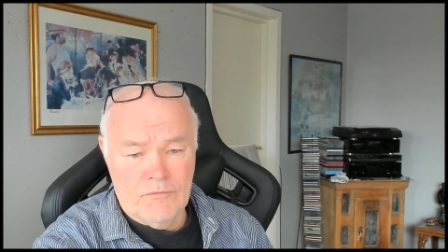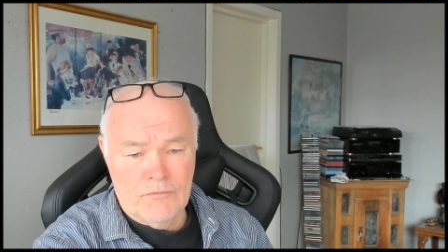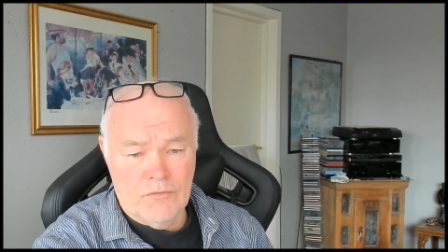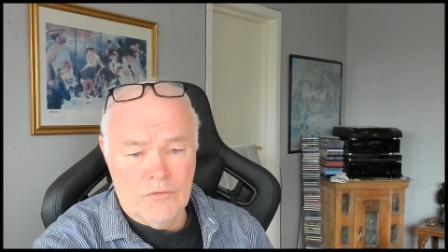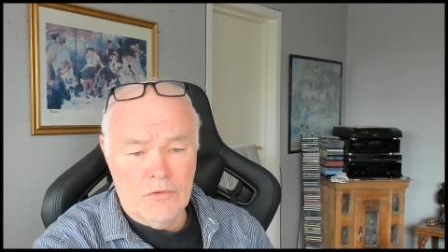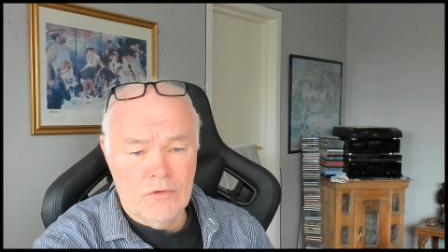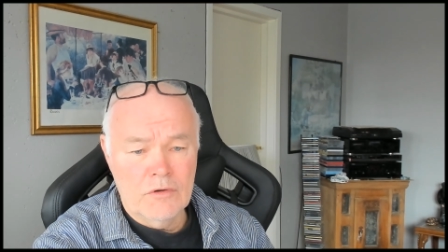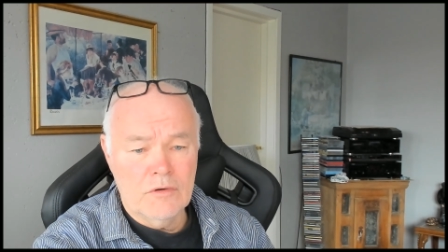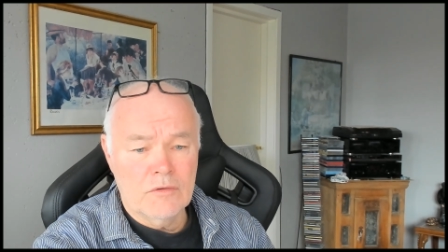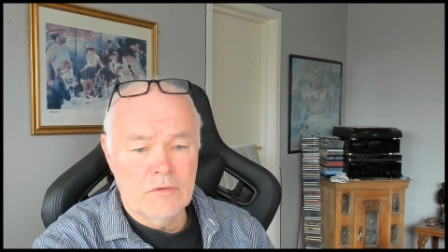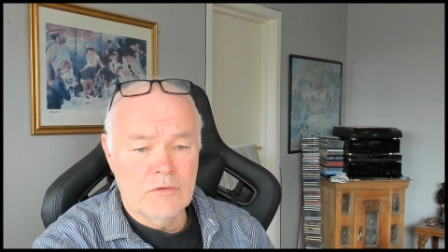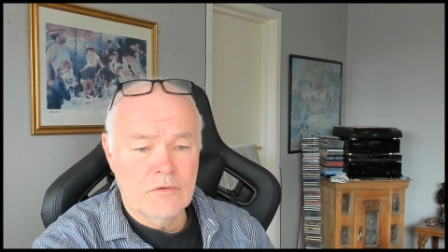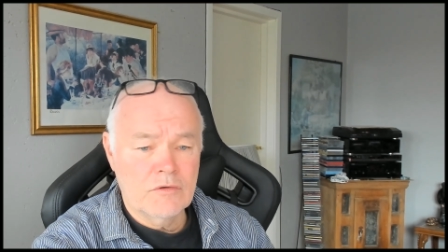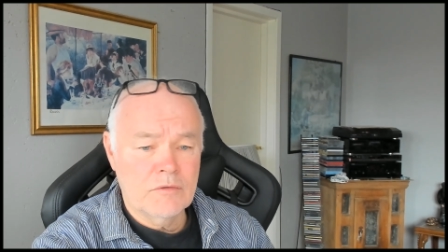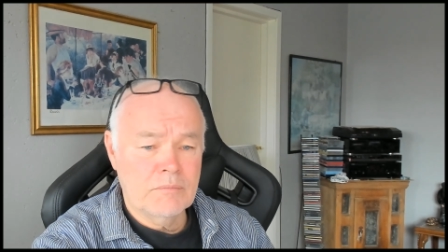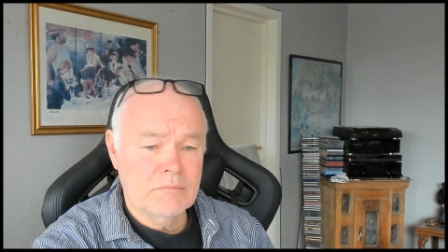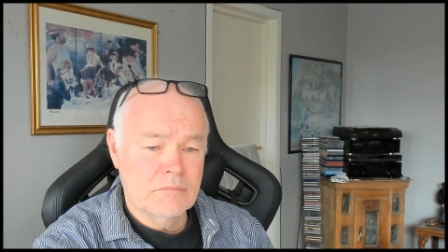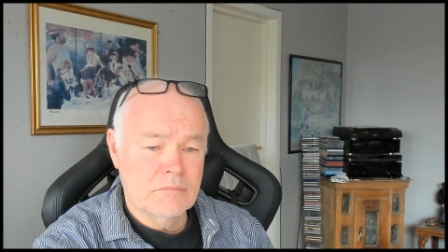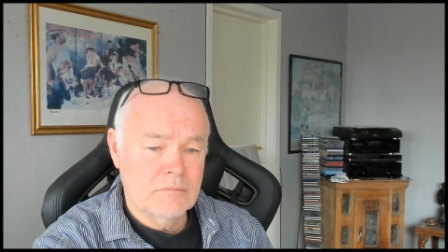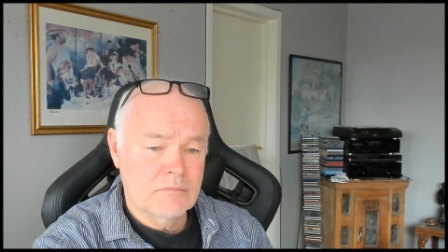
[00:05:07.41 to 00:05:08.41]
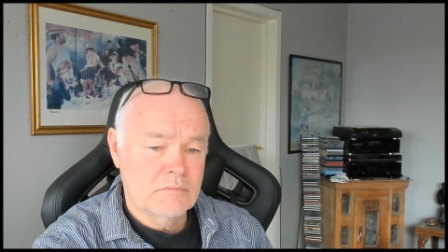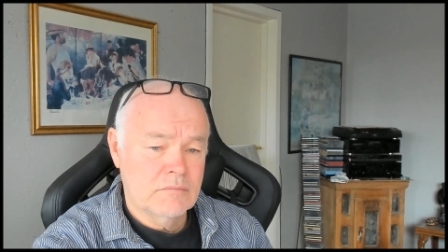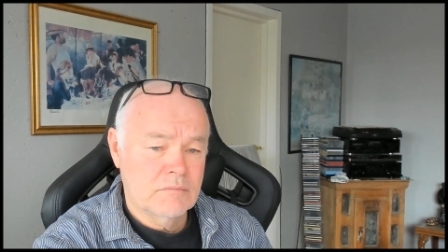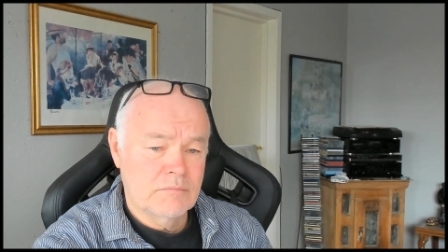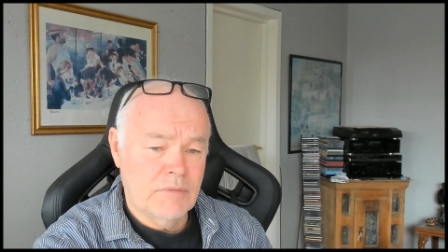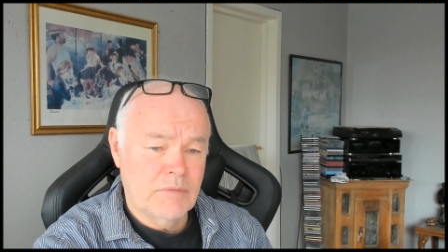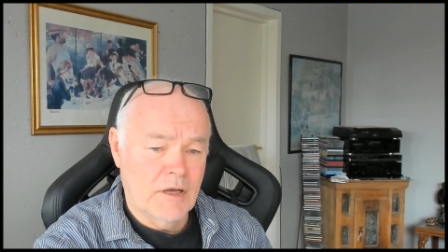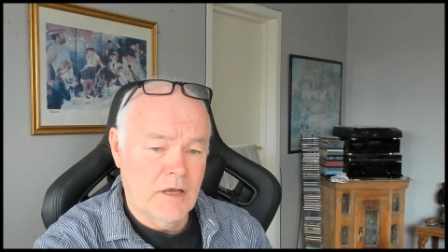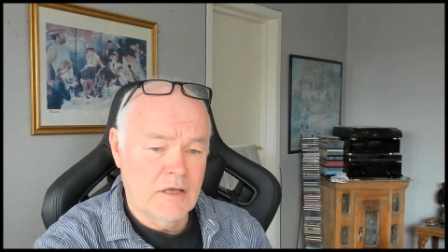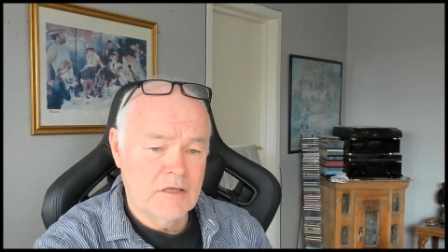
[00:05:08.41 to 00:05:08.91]
or
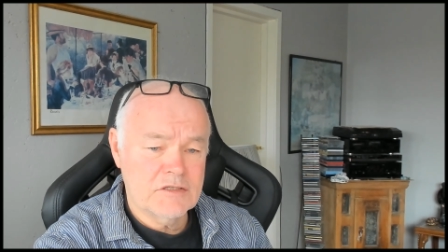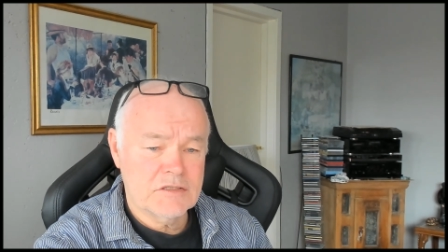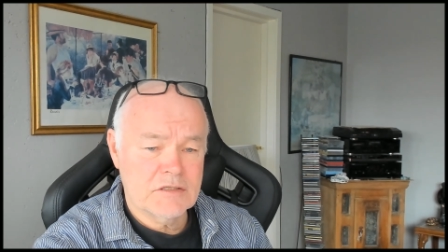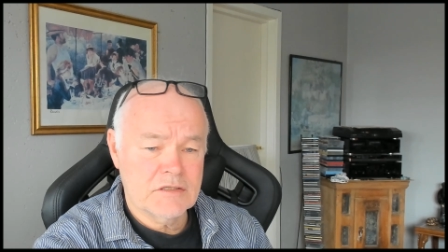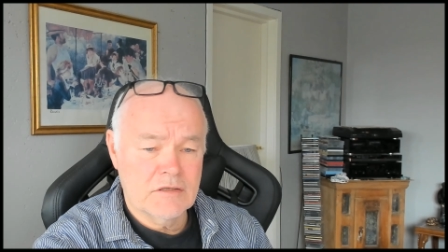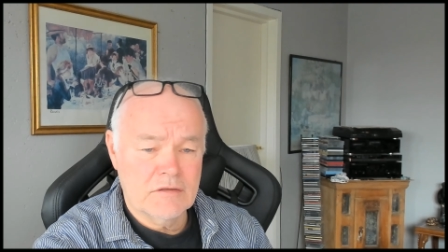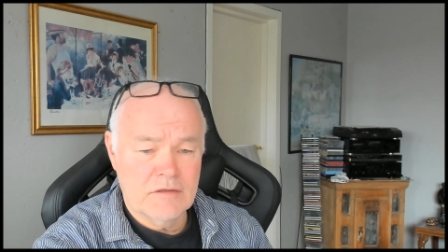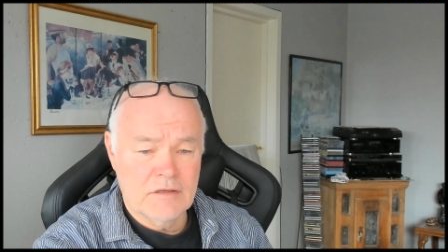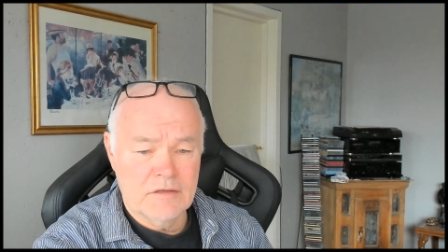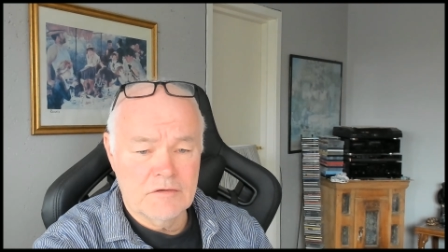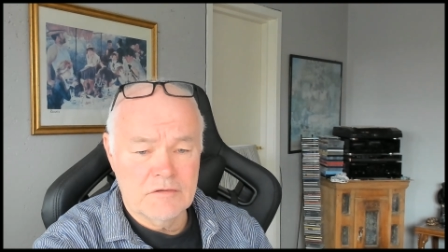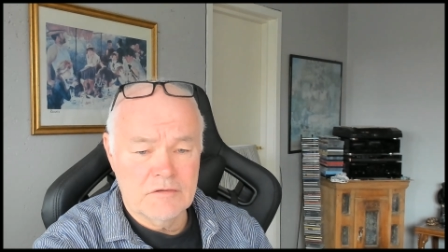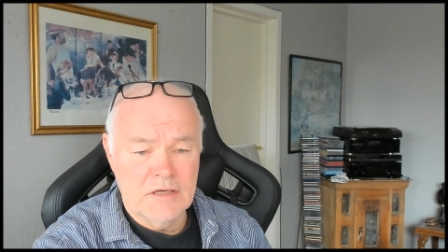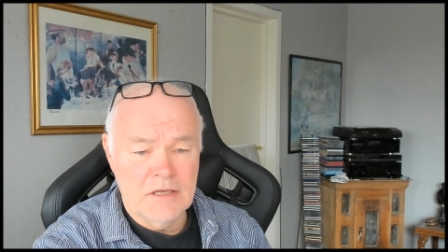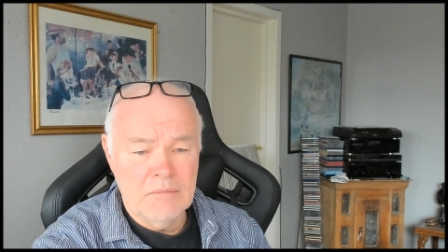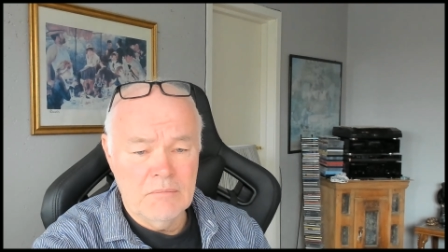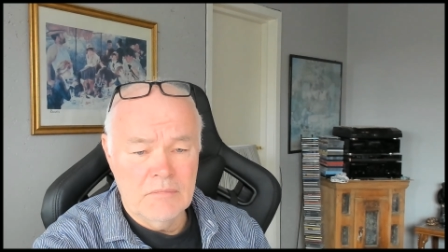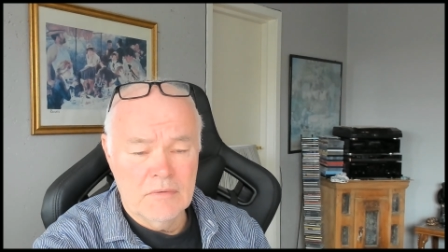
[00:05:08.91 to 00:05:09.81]
past the dream,